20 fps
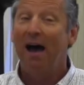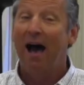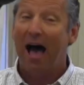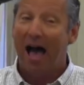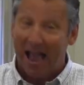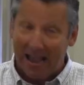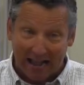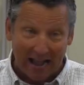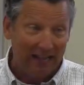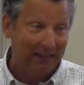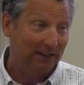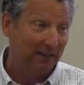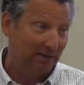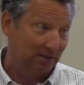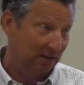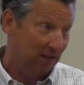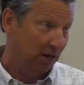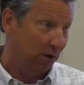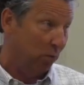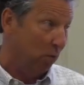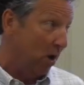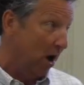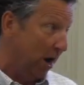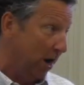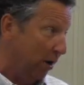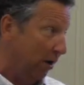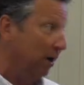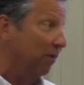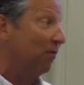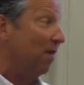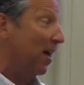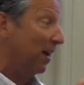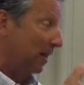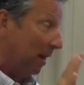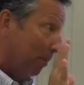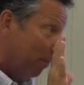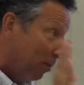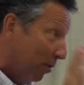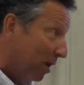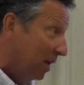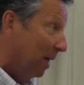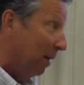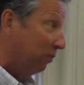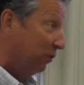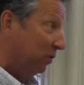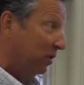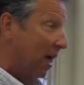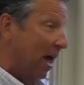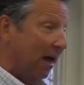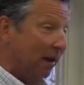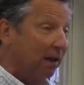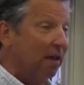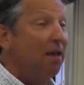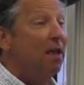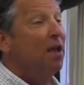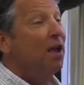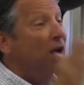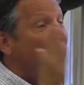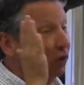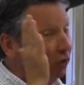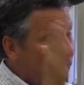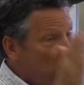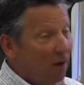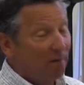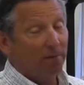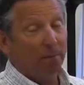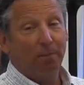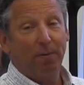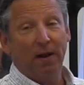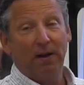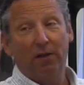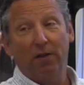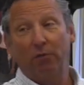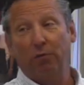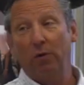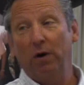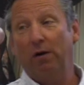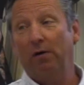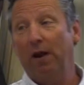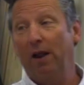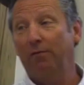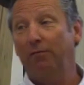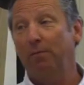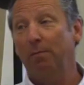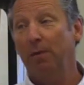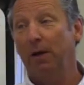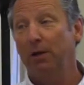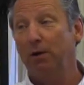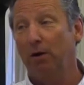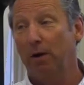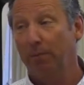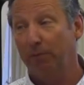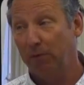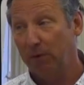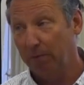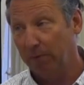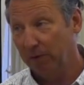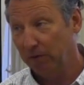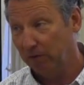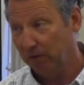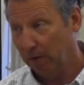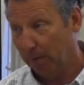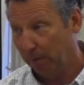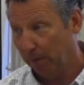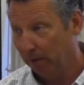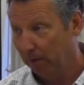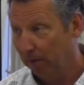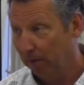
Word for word: I got this thing wired. In fact, I'm pretty upset because you haven't paid the three grand for my Europe trip this summer.